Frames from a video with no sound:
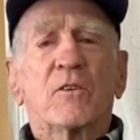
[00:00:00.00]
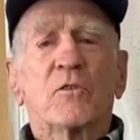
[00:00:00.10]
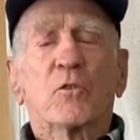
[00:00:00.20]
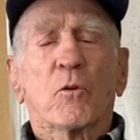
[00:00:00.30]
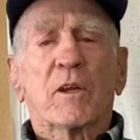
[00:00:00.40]

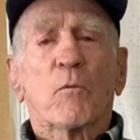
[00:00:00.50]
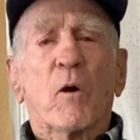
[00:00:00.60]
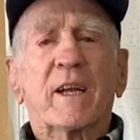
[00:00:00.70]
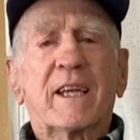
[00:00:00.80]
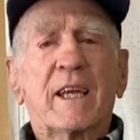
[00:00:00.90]
So you
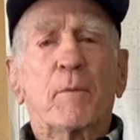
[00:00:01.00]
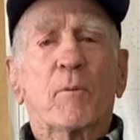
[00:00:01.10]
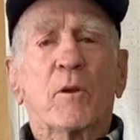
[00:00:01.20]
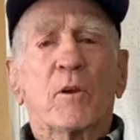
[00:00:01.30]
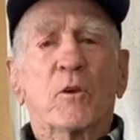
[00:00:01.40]
want to keep
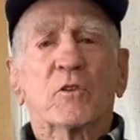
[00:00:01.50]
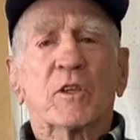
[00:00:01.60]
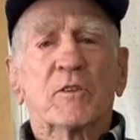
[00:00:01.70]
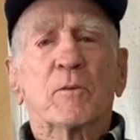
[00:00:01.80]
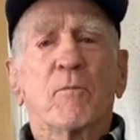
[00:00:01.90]
your
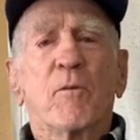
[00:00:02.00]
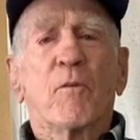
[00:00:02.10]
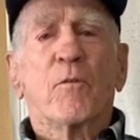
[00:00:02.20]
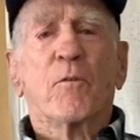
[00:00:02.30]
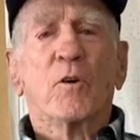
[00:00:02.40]
system
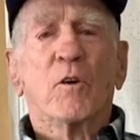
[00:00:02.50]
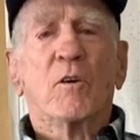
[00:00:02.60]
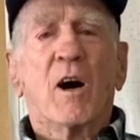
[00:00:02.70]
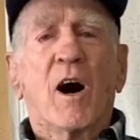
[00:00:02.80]
full.